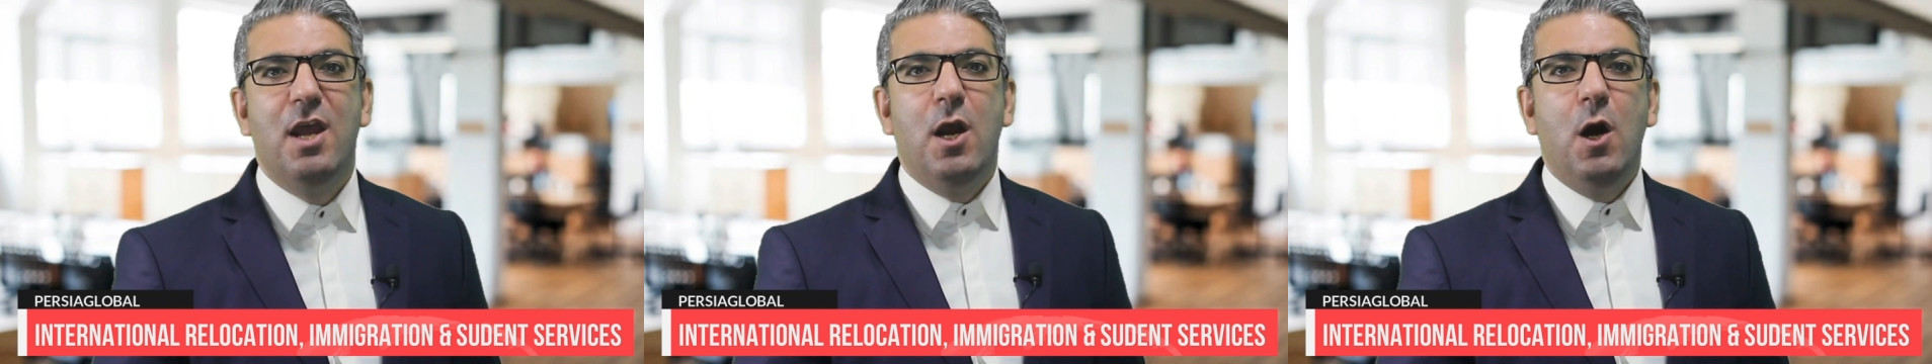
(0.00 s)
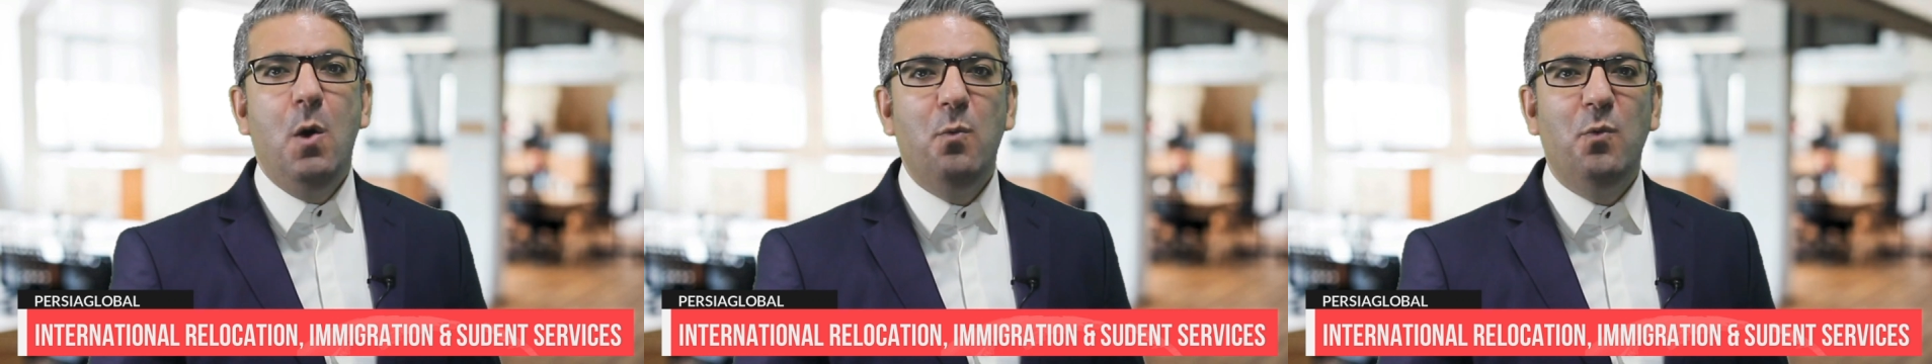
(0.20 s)

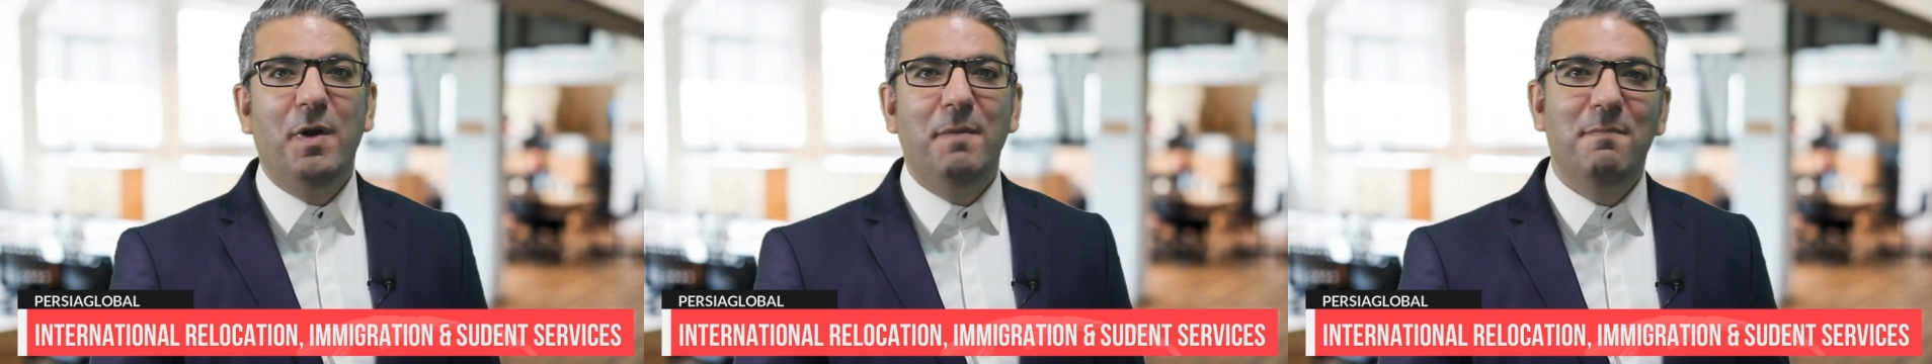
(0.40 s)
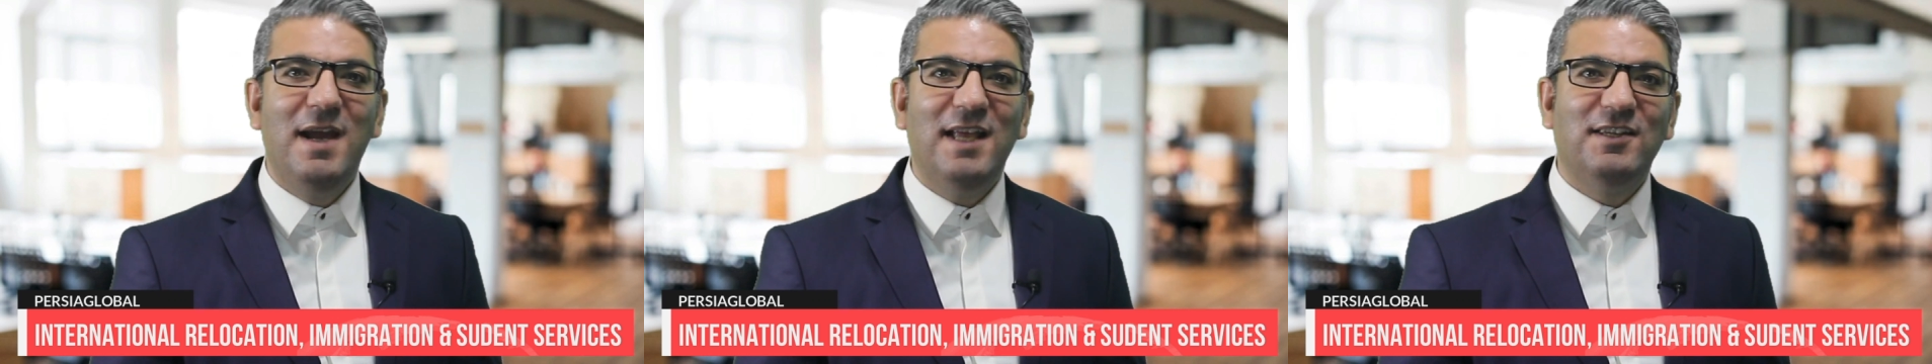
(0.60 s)
Hope
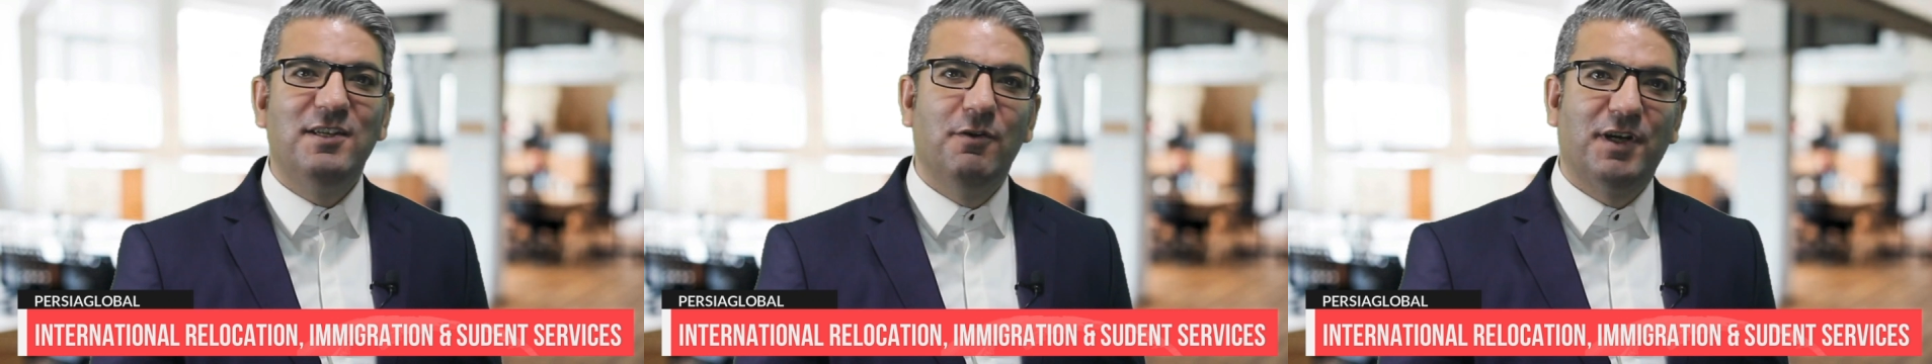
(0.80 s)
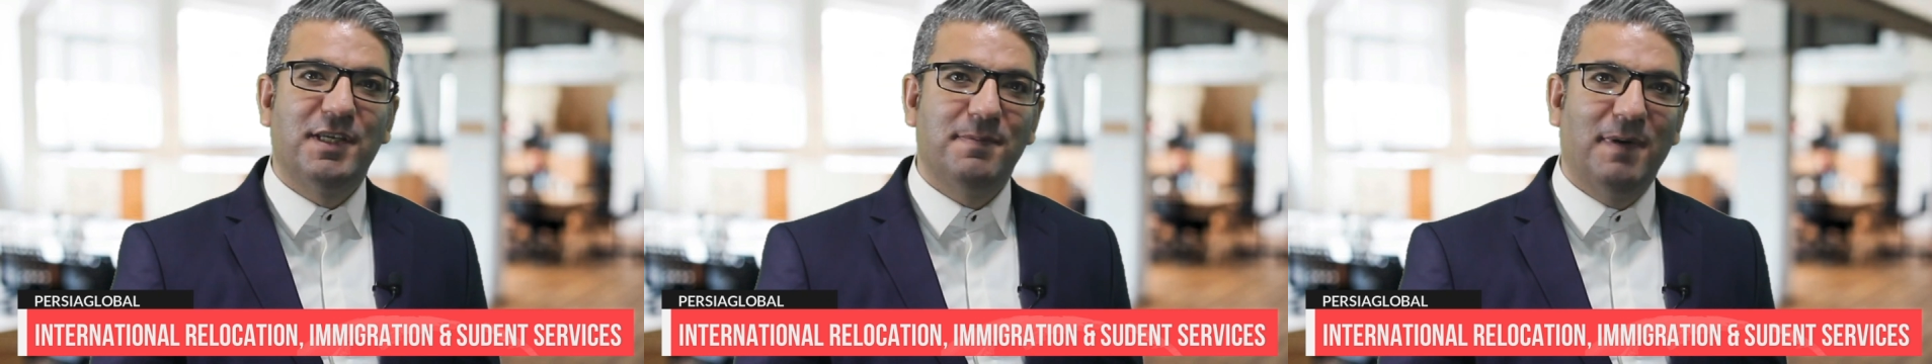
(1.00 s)
we met
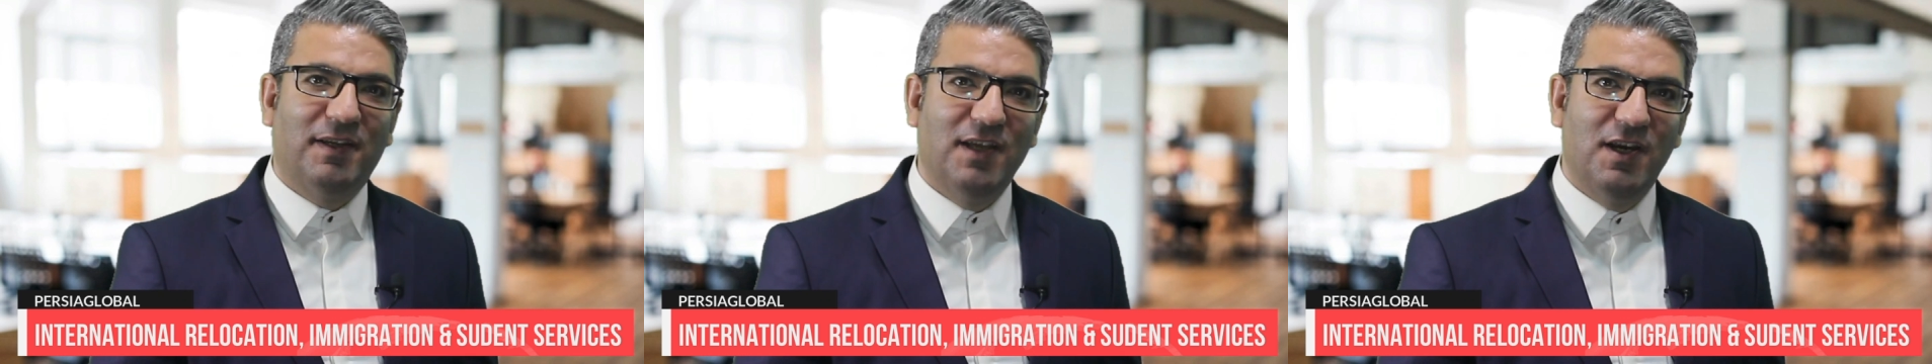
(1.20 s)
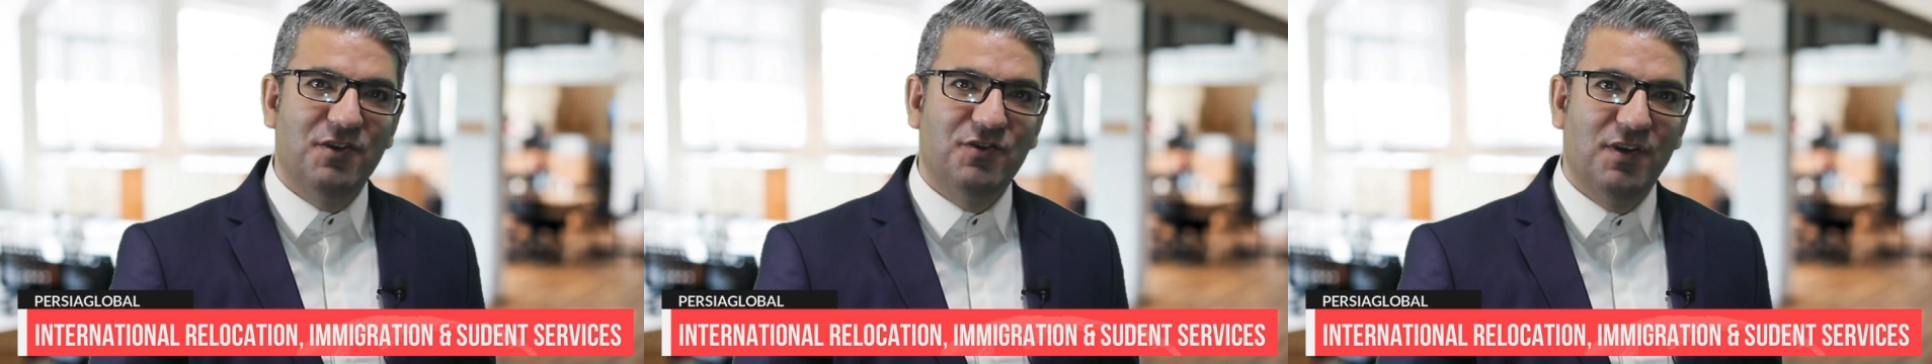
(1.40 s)
your
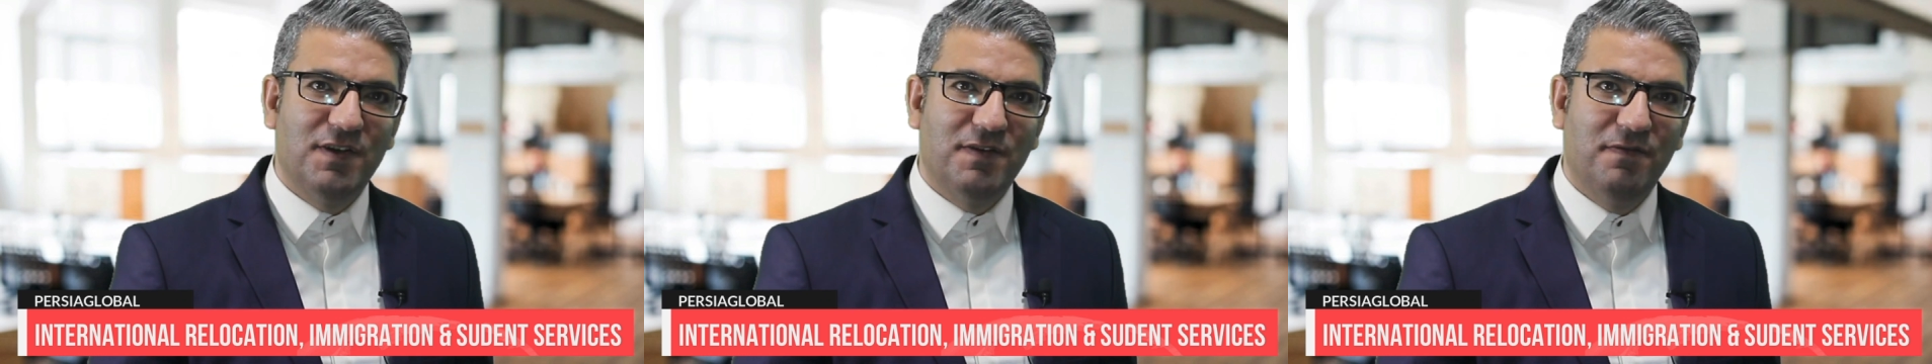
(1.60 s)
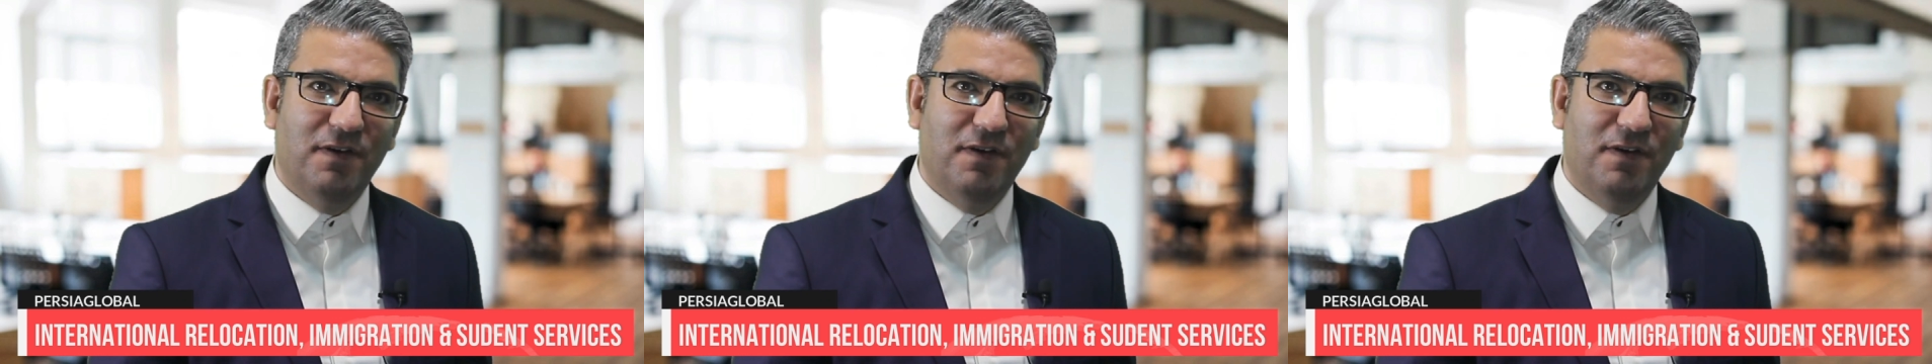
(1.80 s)
expectations